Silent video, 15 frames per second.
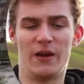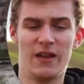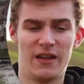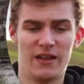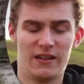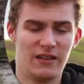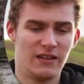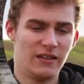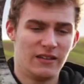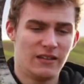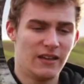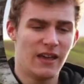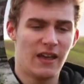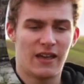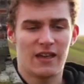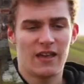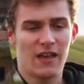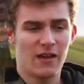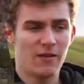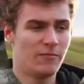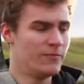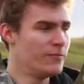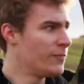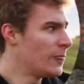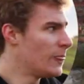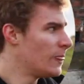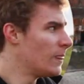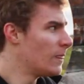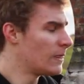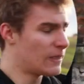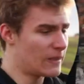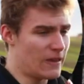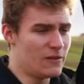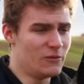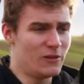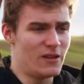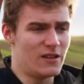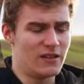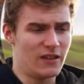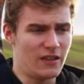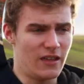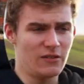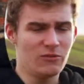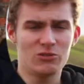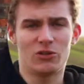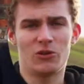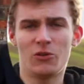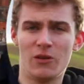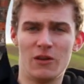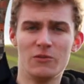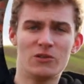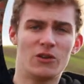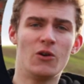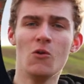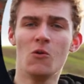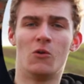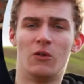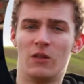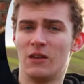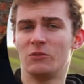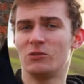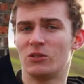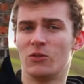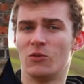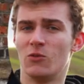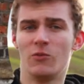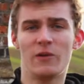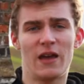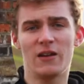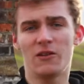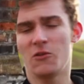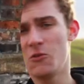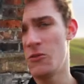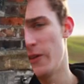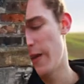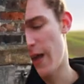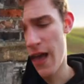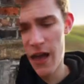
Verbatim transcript: and yeah, um, it it was it was cool. It was cool. We had a cool like